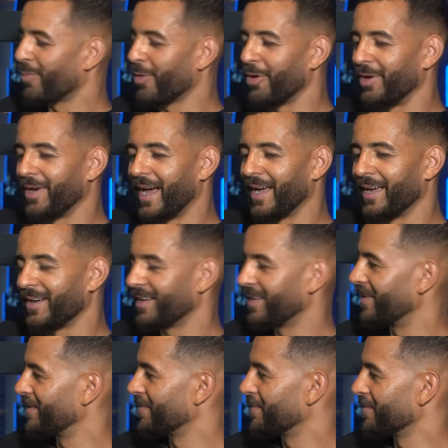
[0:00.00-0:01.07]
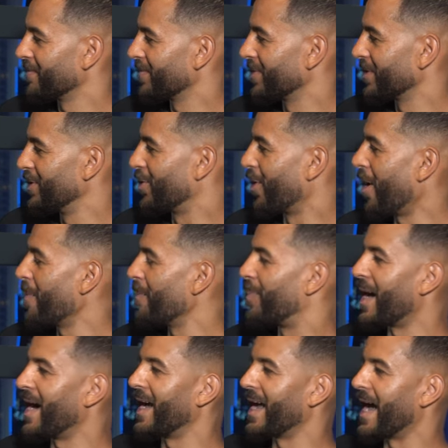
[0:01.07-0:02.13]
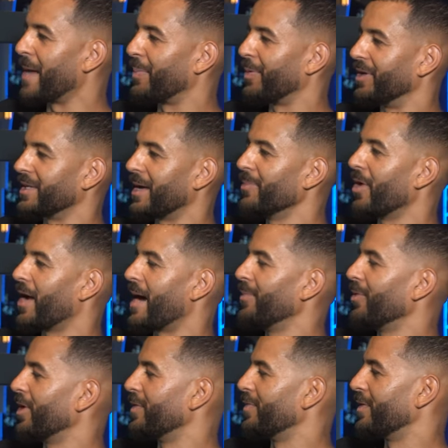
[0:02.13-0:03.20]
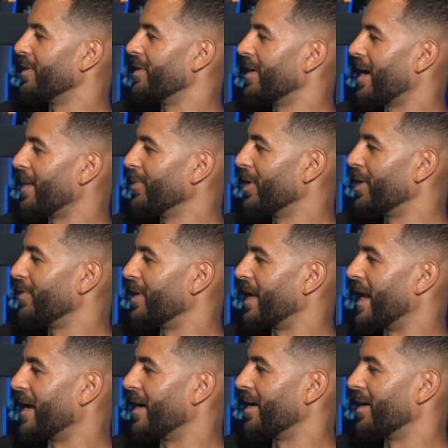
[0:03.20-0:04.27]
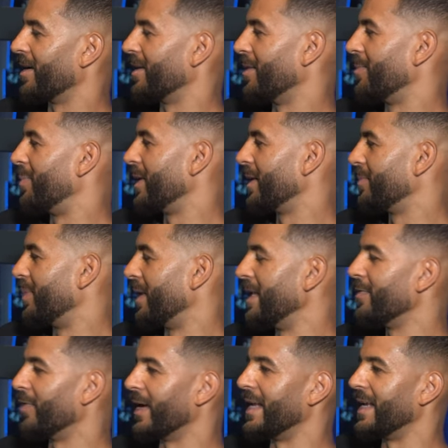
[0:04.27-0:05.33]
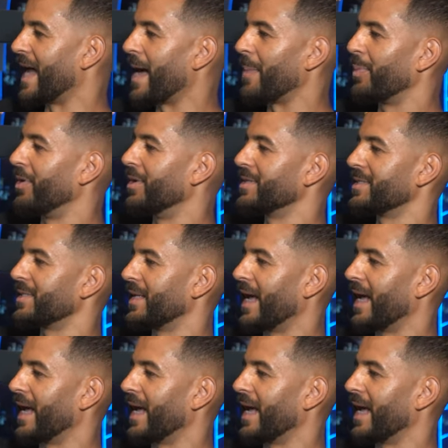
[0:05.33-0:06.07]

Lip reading: know, bro, like you can't buy happiness. I'm not even a big believer in happiness